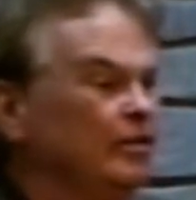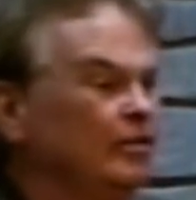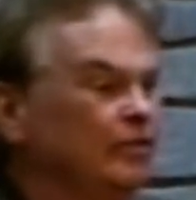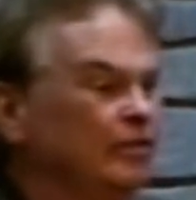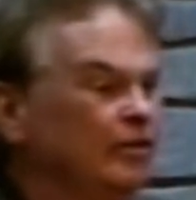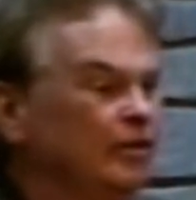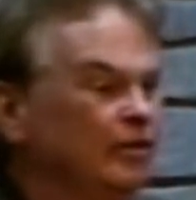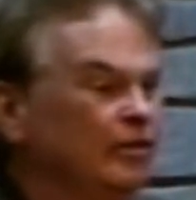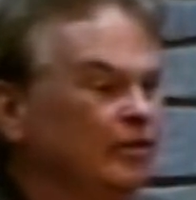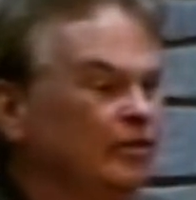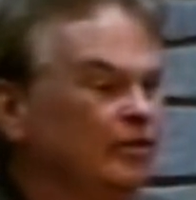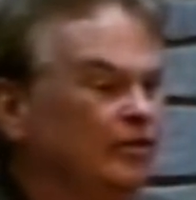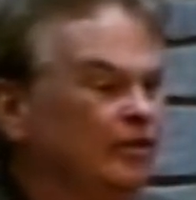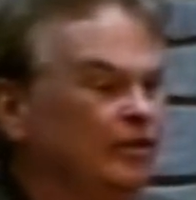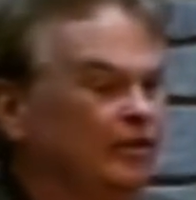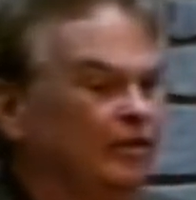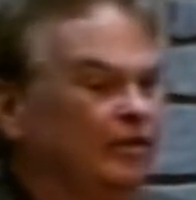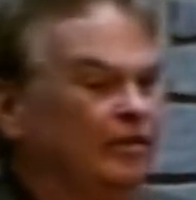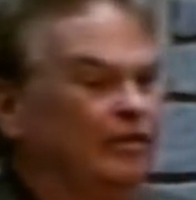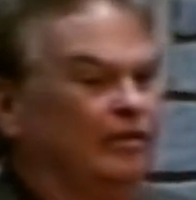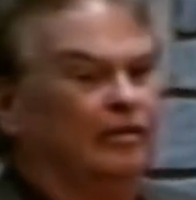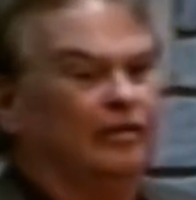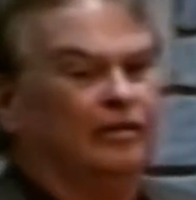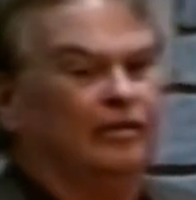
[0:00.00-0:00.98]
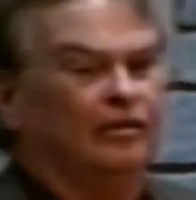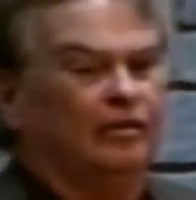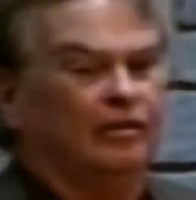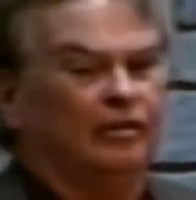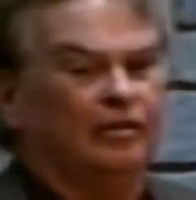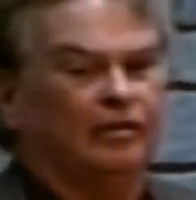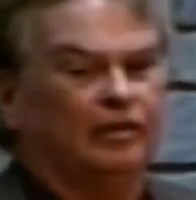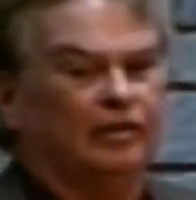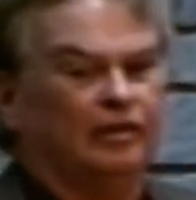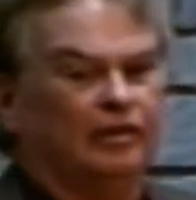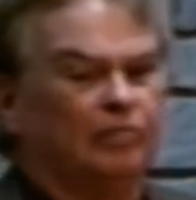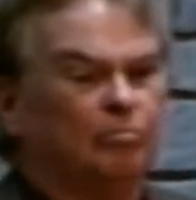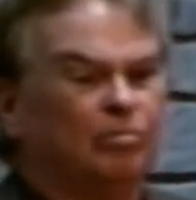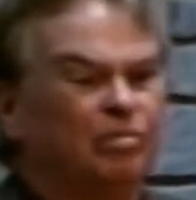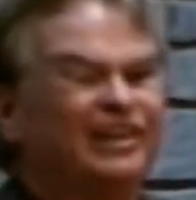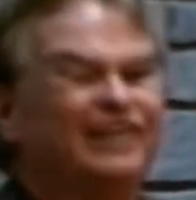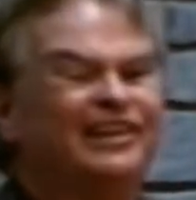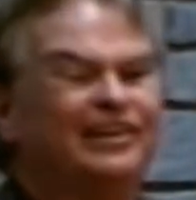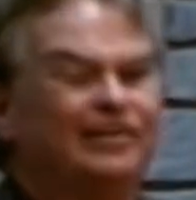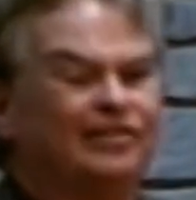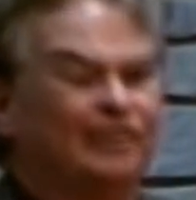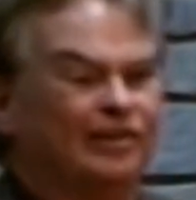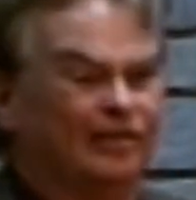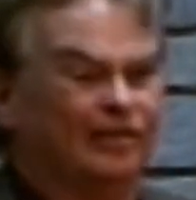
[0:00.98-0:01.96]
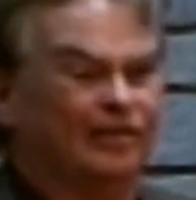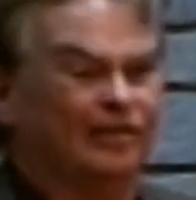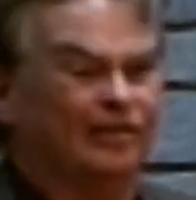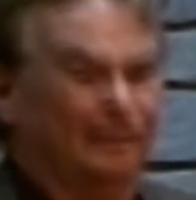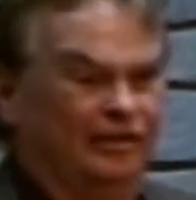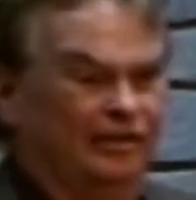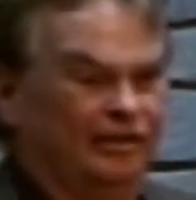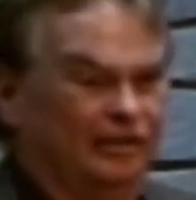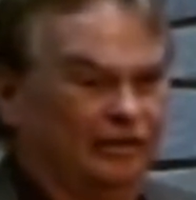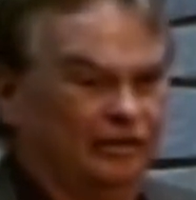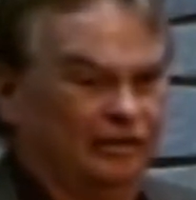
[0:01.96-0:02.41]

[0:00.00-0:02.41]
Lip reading: just complacency.